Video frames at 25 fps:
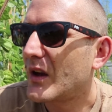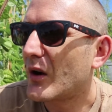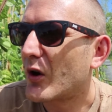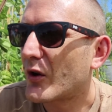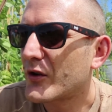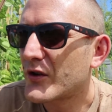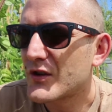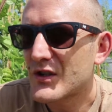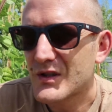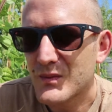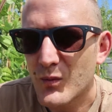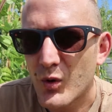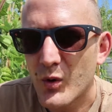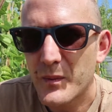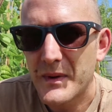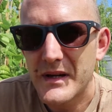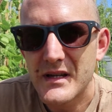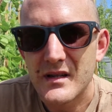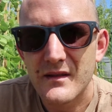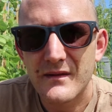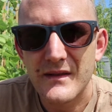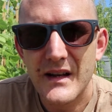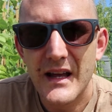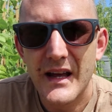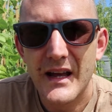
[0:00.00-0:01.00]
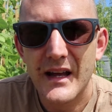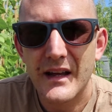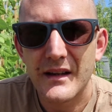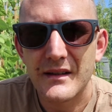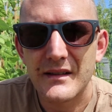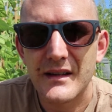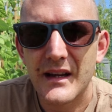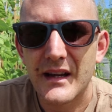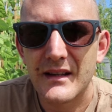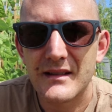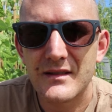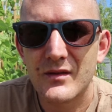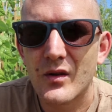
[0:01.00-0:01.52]
On a small piece of
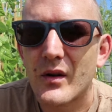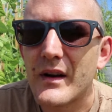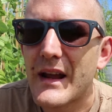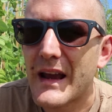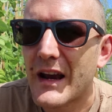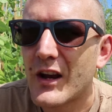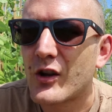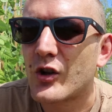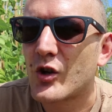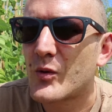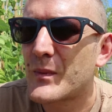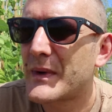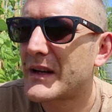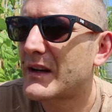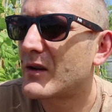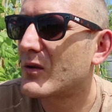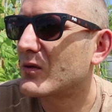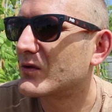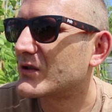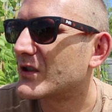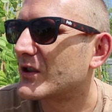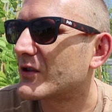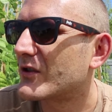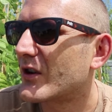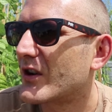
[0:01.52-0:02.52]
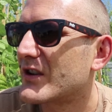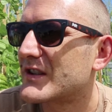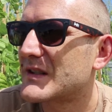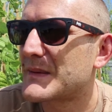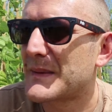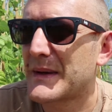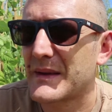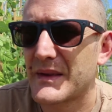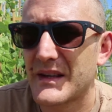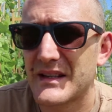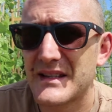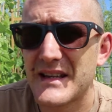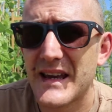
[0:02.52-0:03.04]
land, it's not economical to grow
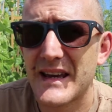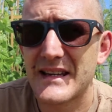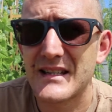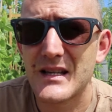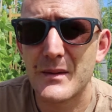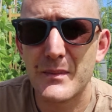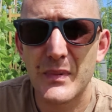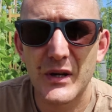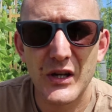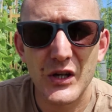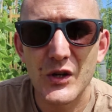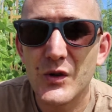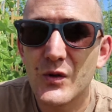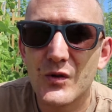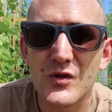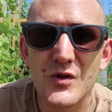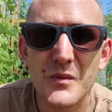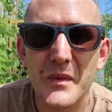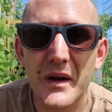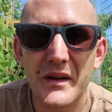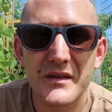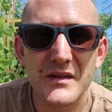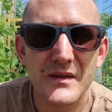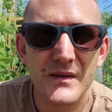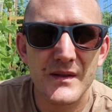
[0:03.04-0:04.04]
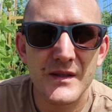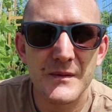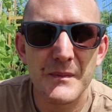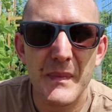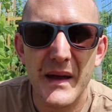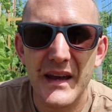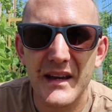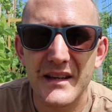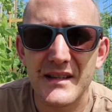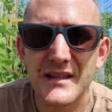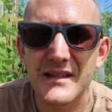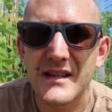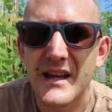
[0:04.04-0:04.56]
something that takes up a huge amount of
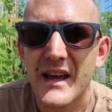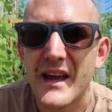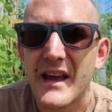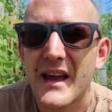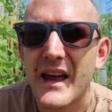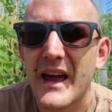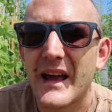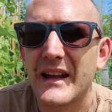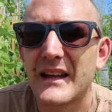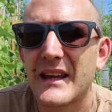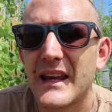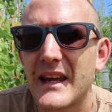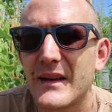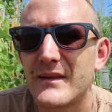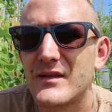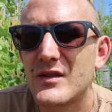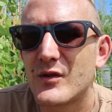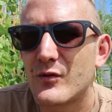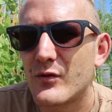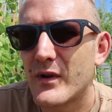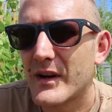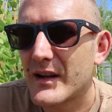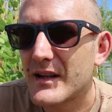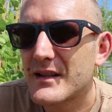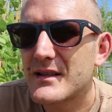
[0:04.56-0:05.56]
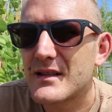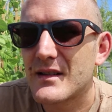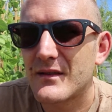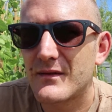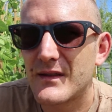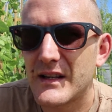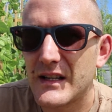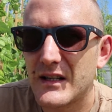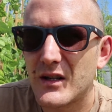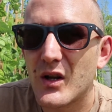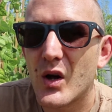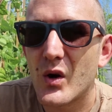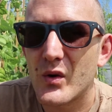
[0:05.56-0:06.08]
space and gives a
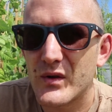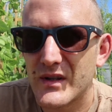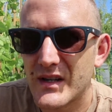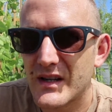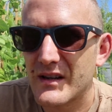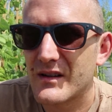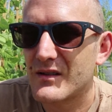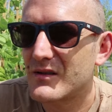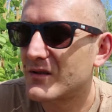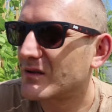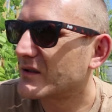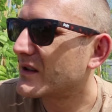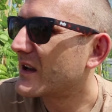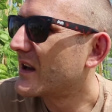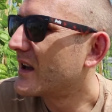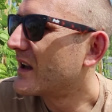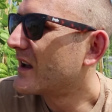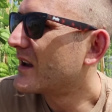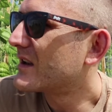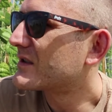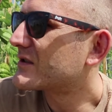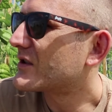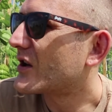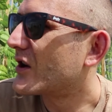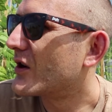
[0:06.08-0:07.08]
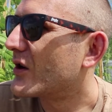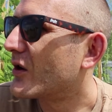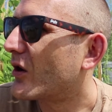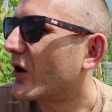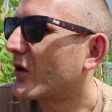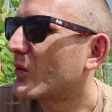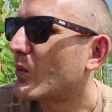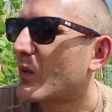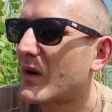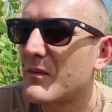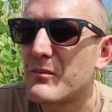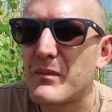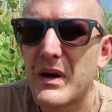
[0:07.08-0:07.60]
relatively low yield. So
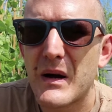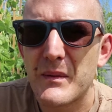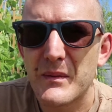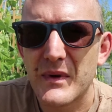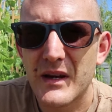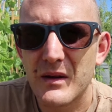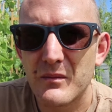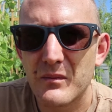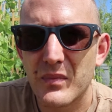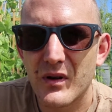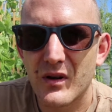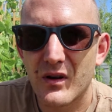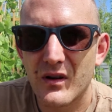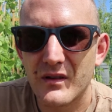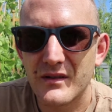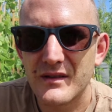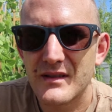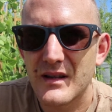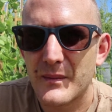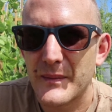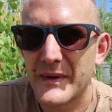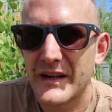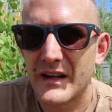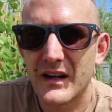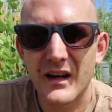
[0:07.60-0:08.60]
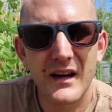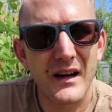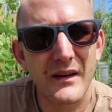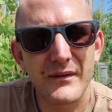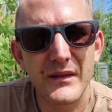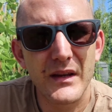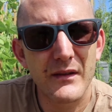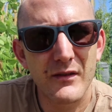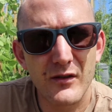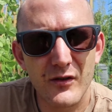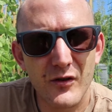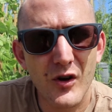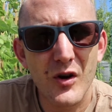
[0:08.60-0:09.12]
on one pumpkin plant, I mean, I've
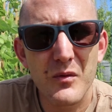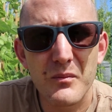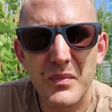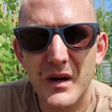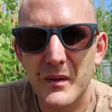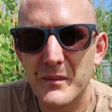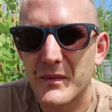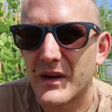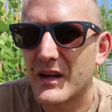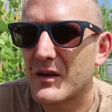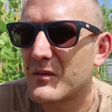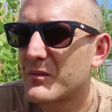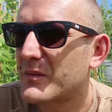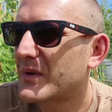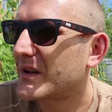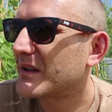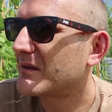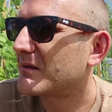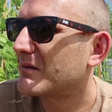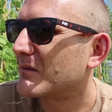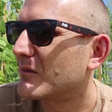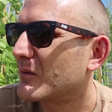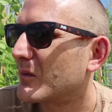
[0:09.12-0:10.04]
never grown pumpkin, but